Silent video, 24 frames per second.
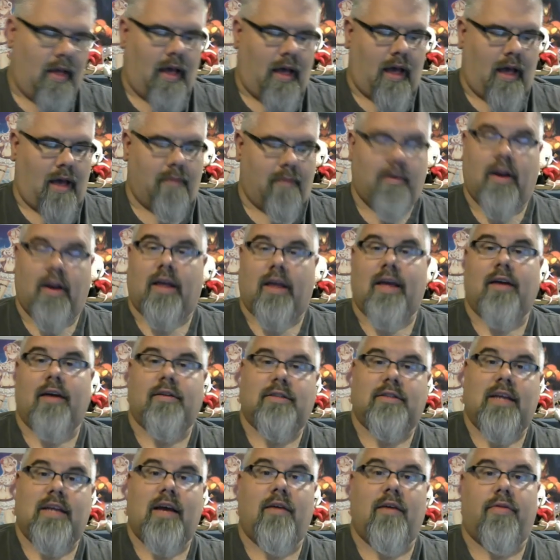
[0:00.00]
I'm going to count us
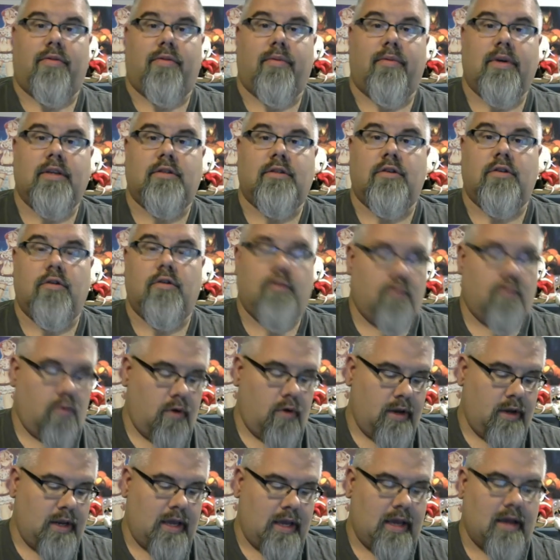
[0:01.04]
down 3, 2,
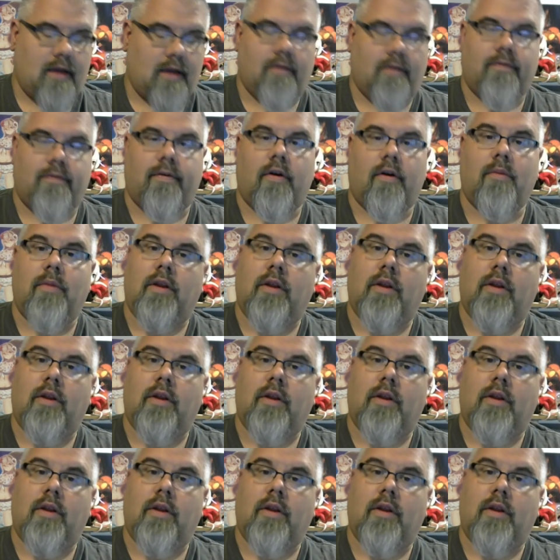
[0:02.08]
1, hit confirm,